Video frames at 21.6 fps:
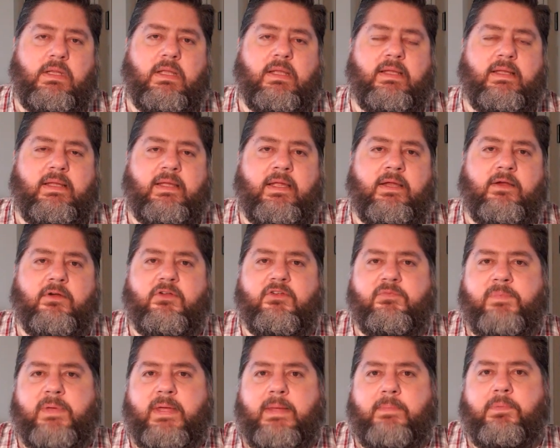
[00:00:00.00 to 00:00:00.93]
Hear
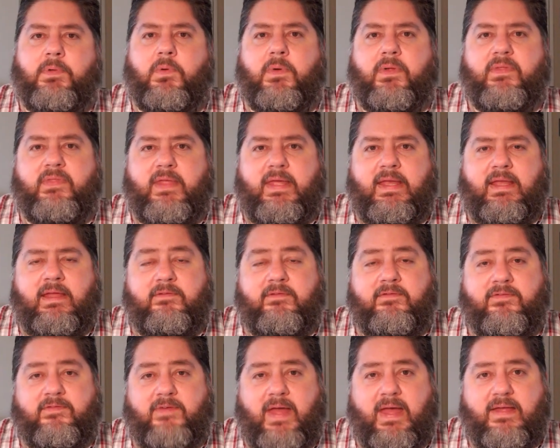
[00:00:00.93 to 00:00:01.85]
his people when they
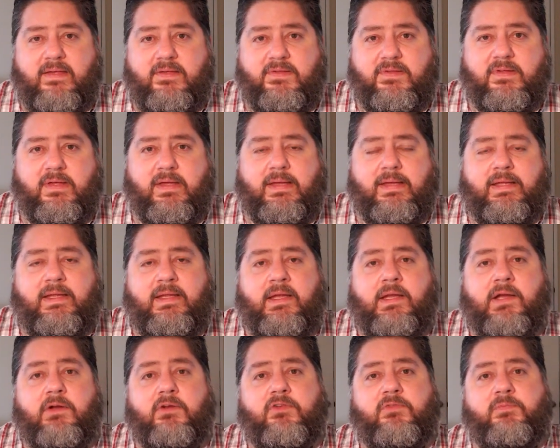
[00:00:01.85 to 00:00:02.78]
confess.
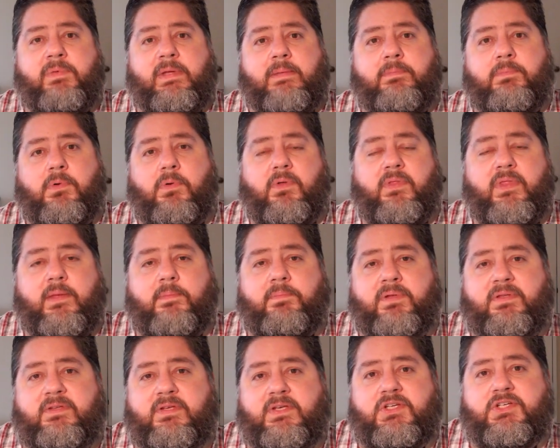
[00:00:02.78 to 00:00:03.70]
Hear his people when they
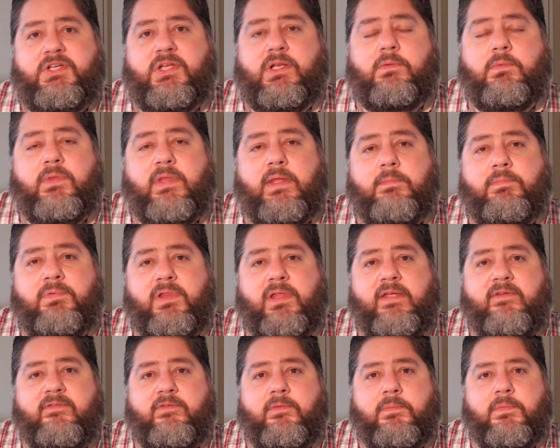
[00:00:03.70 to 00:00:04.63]
petition, when they
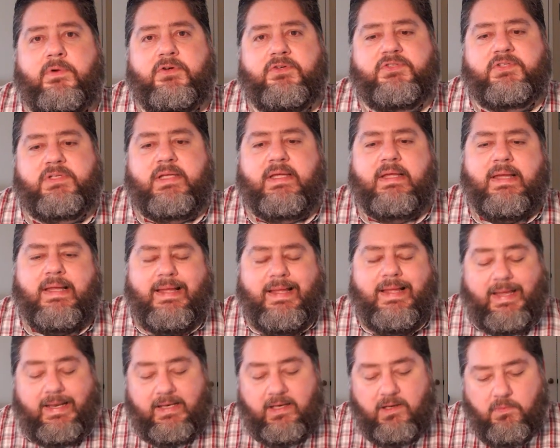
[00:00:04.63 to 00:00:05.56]
plead for mercy.
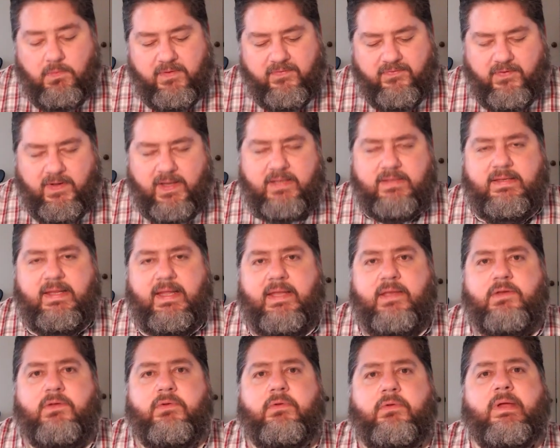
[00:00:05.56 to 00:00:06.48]
And here we find
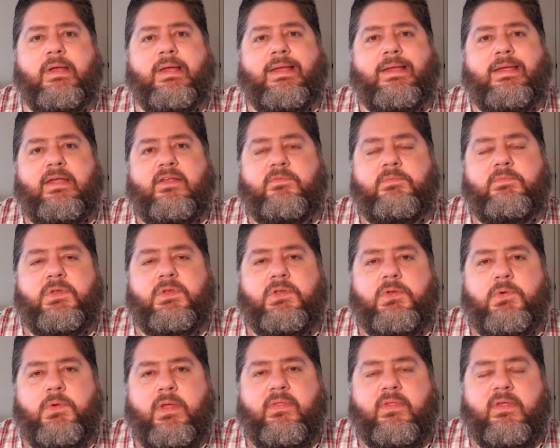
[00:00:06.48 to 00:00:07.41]
Daniel has been
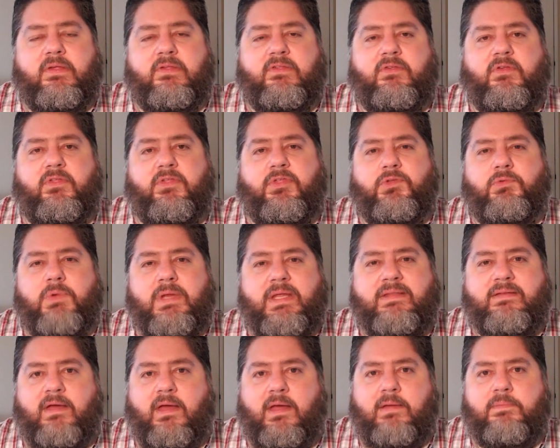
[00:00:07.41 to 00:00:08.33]
doing this three
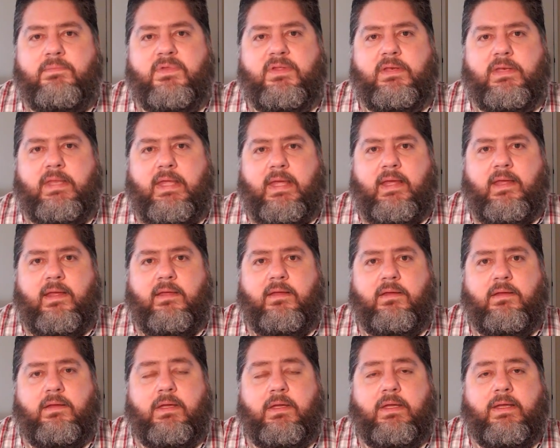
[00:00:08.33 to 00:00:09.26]
times a day
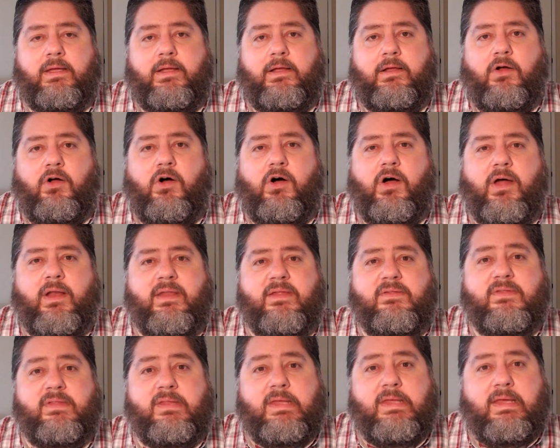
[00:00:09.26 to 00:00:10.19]
on
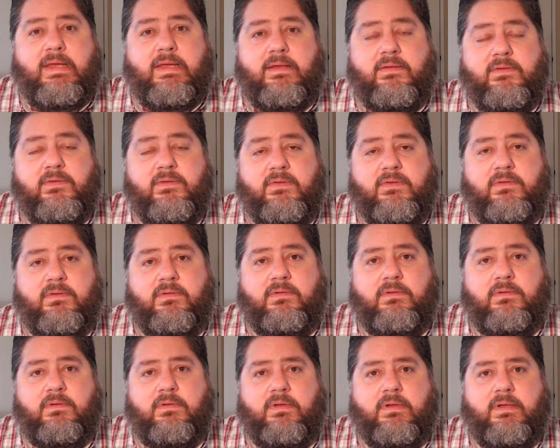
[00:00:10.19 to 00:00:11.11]
his knees
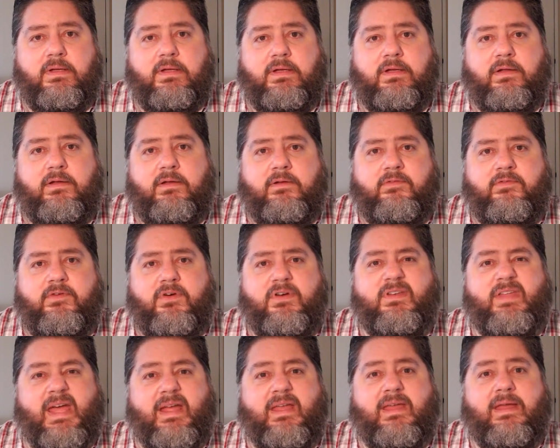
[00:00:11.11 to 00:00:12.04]
for
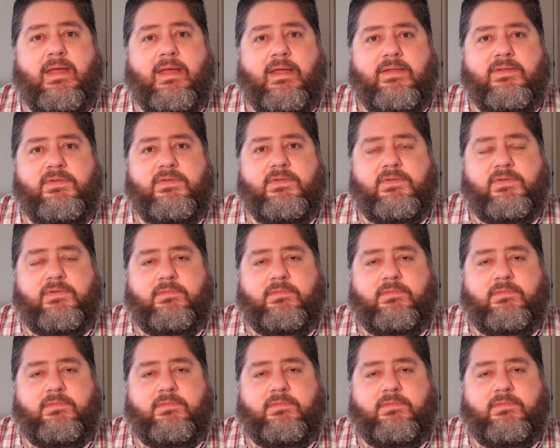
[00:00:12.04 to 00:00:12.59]
decades.